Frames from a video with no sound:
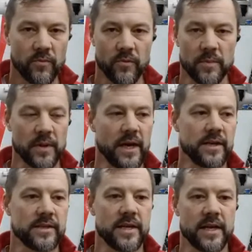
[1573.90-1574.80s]
we
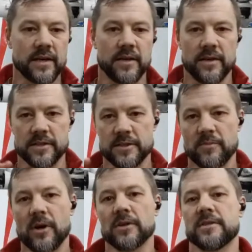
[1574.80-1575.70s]
plan to take a
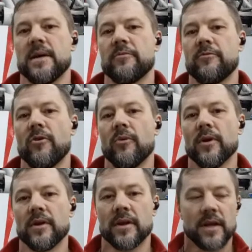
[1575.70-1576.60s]
small step
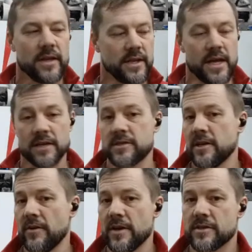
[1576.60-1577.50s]
forward. The next
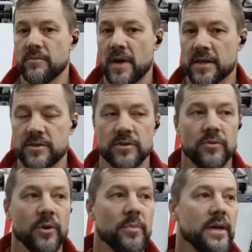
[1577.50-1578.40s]
generation mech
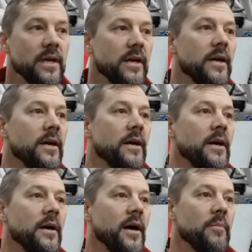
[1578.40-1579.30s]
suit will be
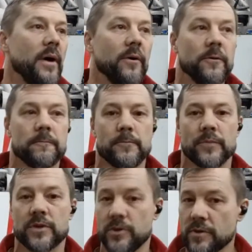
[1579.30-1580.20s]
about
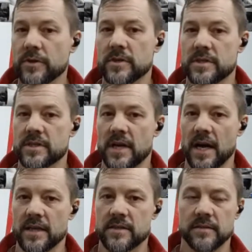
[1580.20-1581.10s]
2/3 the
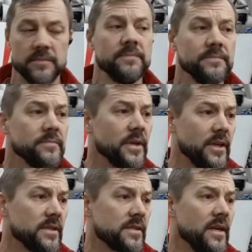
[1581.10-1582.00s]
size,
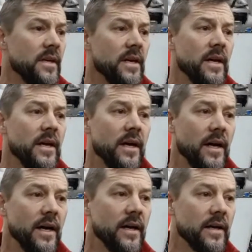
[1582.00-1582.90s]
because
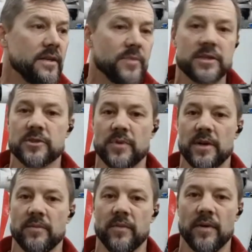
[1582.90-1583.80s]
as much as
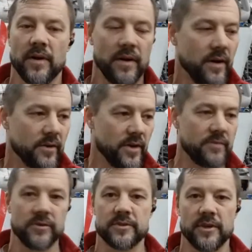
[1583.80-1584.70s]
we are
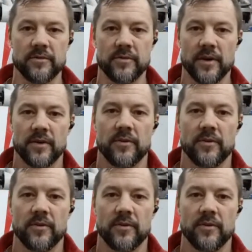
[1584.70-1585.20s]
grateful to have